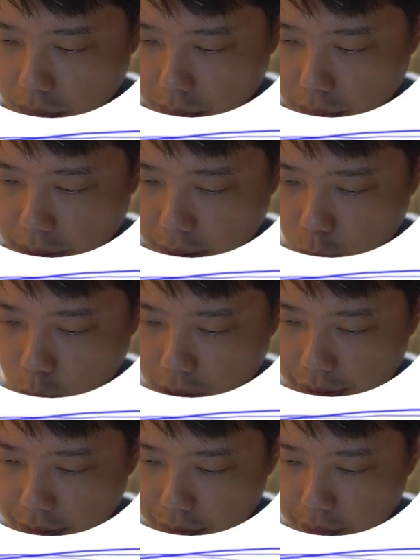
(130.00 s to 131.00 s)
by 1.
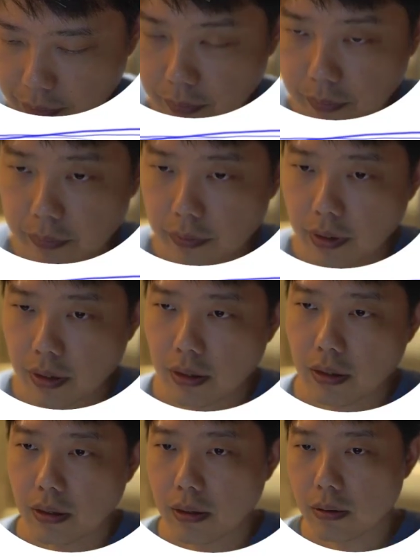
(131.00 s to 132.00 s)

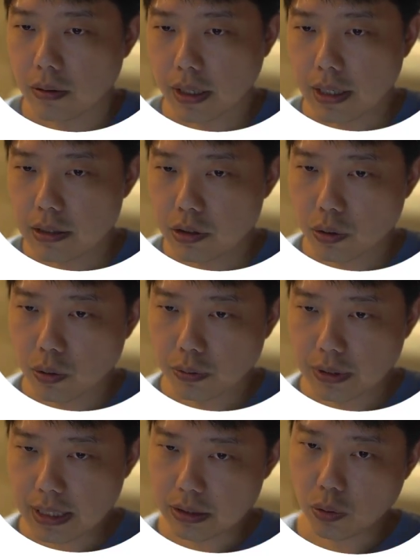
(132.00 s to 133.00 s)
Okay, so
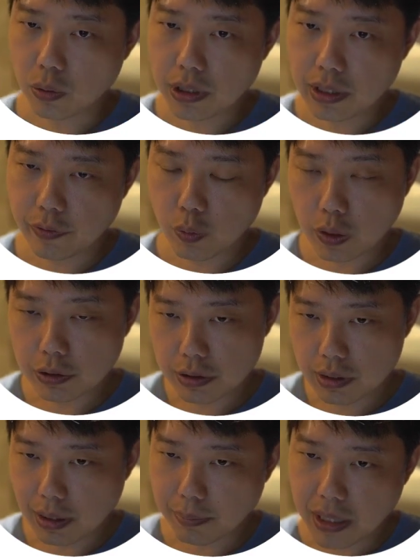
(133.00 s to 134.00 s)
that's only if you want to
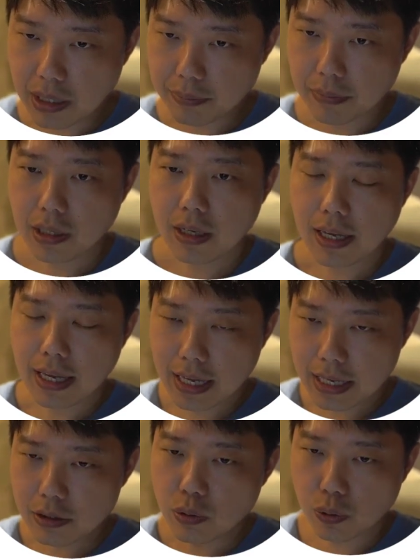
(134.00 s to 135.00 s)
step up
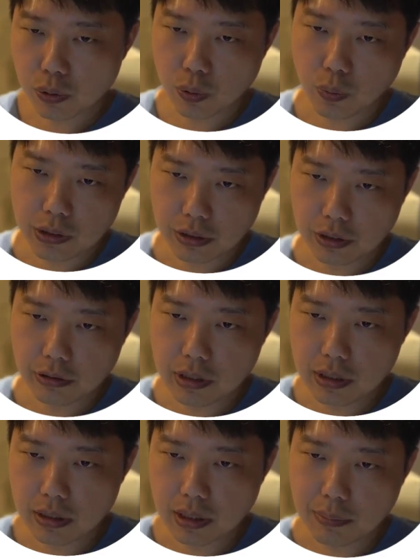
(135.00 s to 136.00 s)
and you also want to increase
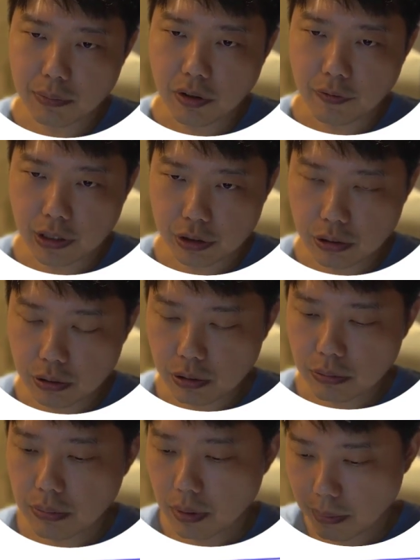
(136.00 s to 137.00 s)
the number of functional
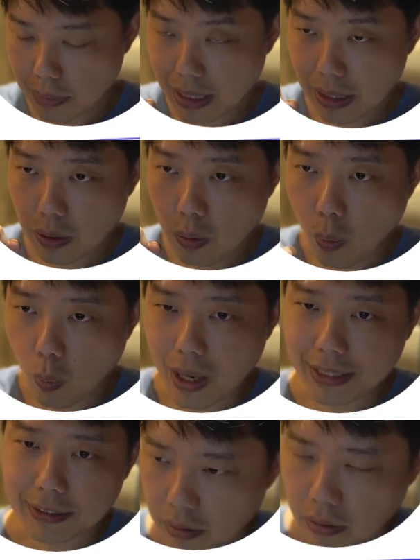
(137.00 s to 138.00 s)
group by
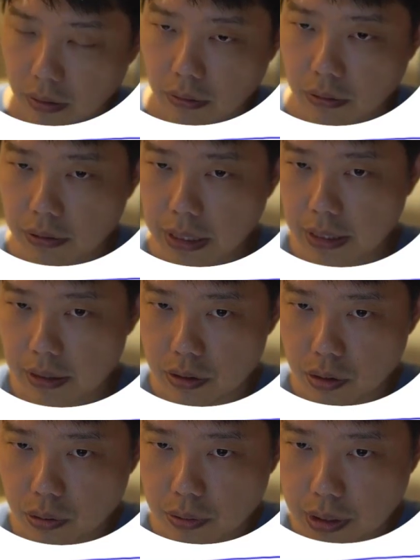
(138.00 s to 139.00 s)
1. Okay,
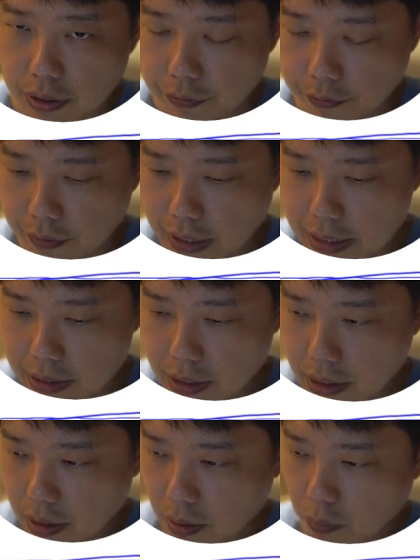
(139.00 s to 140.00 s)
so if let's say
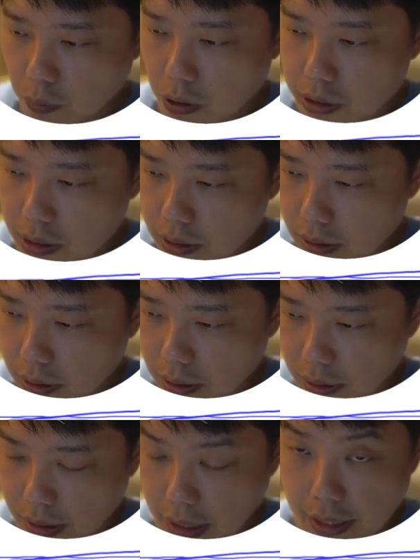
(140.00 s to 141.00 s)
it wasn't
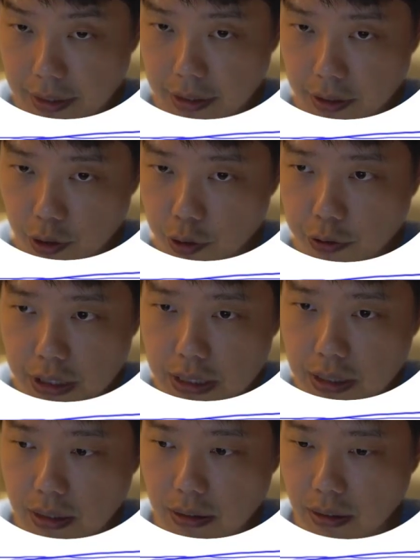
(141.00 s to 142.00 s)
an increase
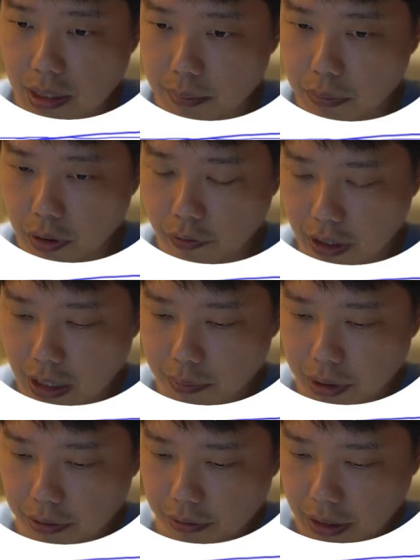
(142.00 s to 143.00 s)
in the number of
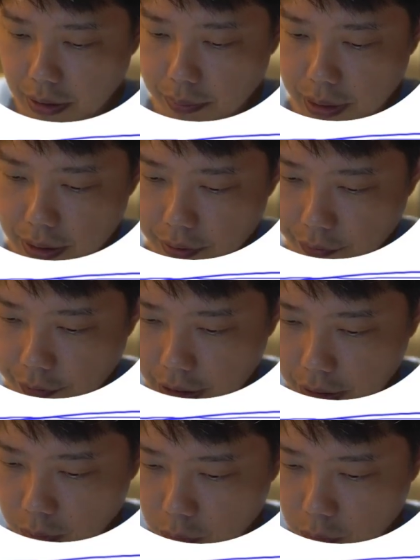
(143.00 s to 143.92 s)
carbon, right, but in fact it